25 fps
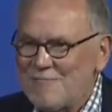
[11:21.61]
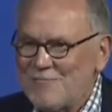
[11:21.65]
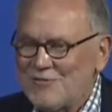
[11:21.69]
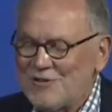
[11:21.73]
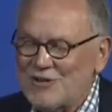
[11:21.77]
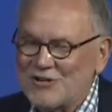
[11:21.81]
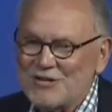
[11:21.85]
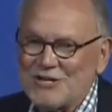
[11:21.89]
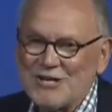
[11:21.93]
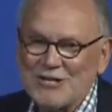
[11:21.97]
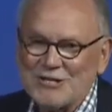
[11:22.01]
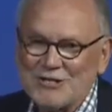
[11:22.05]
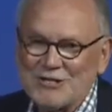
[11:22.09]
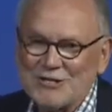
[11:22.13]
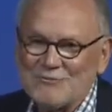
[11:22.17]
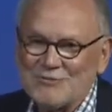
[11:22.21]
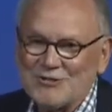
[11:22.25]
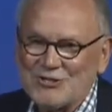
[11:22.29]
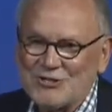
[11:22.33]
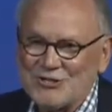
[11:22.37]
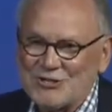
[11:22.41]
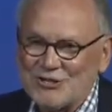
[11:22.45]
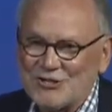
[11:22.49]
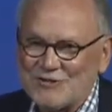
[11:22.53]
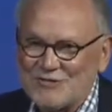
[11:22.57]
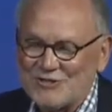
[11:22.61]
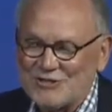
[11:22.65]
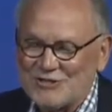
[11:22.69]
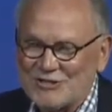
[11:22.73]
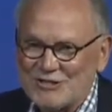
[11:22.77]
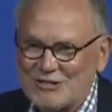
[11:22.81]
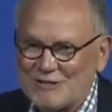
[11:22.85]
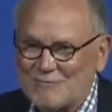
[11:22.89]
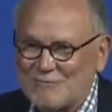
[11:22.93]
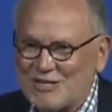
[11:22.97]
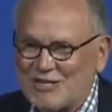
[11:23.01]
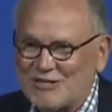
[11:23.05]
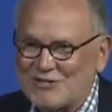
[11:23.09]
Their customer service
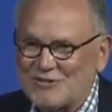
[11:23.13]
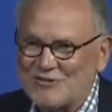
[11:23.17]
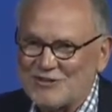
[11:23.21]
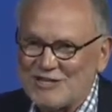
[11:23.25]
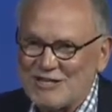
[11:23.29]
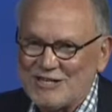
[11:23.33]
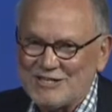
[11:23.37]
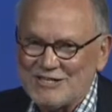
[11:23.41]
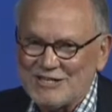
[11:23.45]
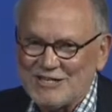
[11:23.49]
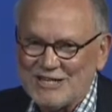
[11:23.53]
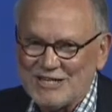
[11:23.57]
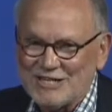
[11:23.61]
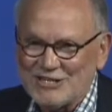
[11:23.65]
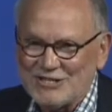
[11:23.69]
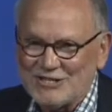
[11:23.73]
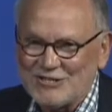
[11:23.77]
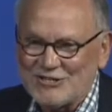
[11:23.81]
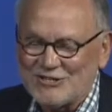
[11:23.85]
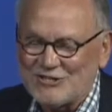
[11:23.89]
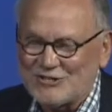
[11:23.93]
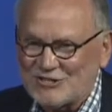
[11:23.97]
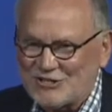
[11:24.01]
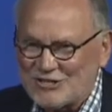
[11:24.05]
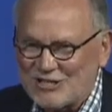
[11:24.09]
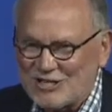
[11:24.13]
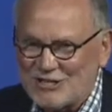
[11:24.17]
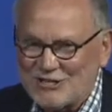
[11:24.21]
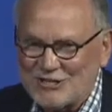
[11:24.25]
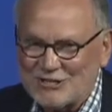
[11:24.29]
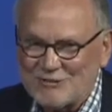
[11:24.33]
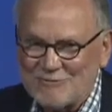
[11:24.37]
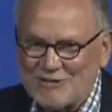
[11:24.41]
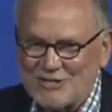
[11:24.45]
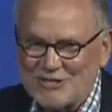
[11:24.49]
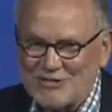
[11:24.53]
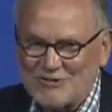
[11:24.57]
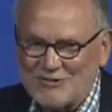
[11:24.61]
is about transactions. Their sales
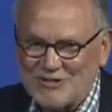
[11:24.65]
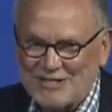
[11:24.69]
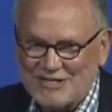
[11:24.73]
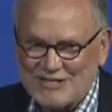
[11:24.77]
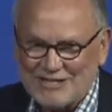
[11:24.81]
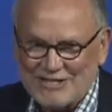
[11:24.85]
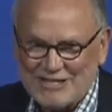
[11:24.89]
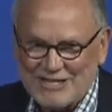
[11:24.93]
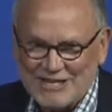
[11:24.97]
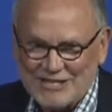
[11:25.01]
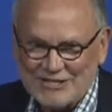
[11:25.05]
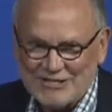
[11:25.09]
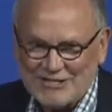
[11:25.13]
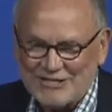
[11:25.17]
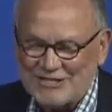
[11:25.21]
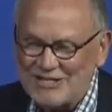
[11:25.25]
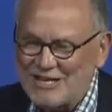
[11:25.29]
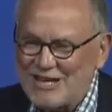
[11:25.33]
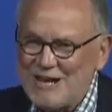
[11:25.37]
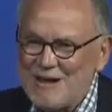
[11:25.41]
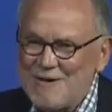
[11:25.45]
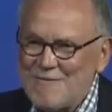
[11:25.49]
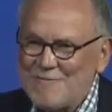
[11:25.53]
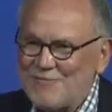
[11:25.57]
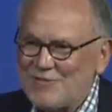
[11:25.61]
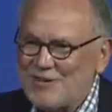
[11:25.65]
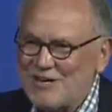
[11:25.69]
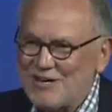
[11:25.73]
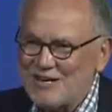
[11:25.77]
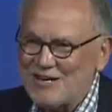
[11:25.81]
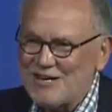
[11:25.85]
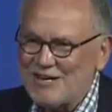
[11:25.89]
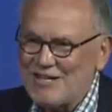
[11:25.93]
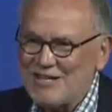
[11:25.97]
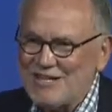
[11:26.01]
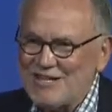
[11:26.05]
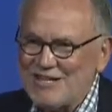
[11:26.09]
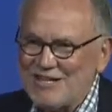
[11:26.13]
about transactions.
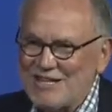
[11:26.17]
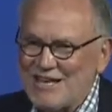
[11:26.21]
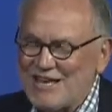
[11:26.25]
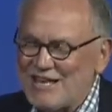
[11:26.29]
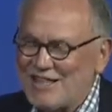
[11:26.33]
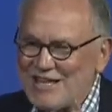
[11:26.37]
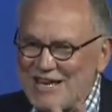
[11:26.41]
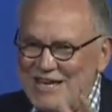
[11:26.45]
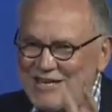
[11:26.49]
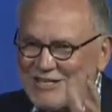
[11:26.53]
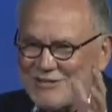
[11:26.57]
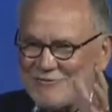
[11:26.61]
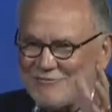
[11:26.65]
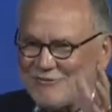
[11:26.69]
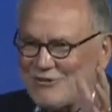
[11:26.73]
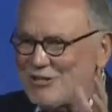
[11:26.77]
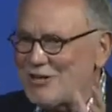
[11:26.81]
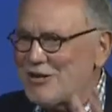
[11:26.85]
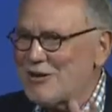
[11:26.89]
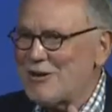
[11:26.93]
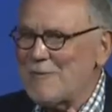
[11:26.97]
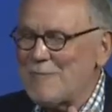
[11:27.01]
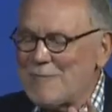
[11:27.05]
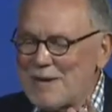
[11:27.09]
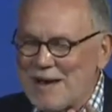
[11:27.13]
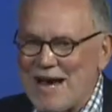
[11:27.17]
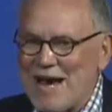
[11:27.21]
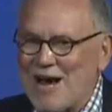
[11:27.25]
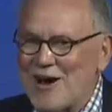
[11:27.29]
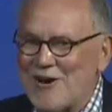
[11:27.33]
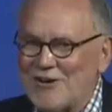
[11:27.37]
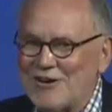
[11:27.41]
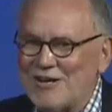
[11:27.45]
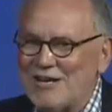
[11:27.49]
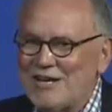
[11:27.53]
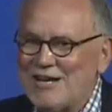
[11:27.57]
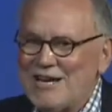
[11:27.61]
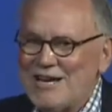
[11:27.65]
That's what they're
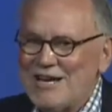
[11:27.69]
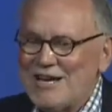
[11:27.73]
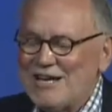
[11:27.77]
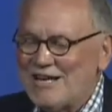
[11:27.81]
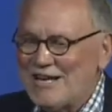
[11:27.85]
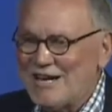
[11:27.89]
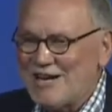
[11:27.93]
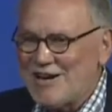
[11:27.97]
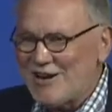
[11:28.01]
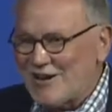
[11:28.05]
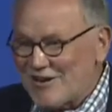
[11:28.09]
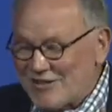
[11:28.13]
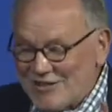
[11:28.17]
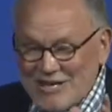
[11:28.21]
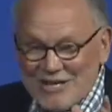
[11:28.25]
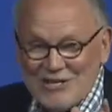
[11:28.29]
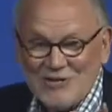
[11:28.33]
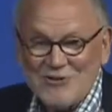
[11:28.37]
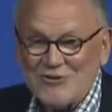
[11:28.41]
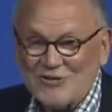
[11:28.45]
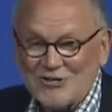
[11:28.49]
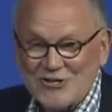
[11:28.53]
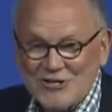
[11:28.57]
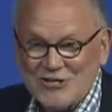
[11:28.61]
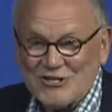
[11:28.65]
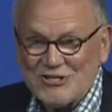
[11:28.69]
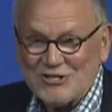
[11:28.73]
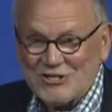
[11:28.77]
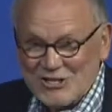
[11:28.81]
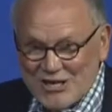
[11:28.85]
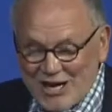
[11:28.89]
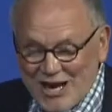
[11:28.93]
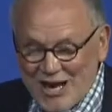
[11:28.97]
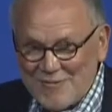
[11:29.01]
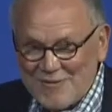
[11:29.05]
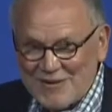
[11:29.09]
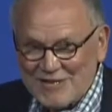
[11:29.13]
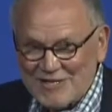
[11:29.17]
about. Now, they do a good
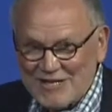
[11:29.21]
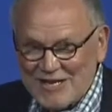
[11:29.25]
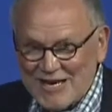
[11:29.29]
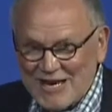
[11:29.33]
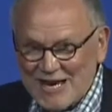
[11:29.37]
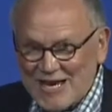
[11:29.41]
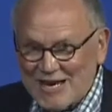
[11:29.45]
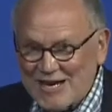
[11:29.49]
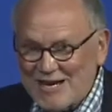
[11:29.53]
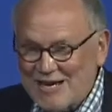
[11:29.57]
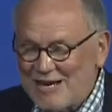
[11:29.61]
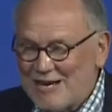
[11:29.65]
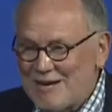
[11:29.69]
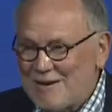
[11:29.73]
job at that.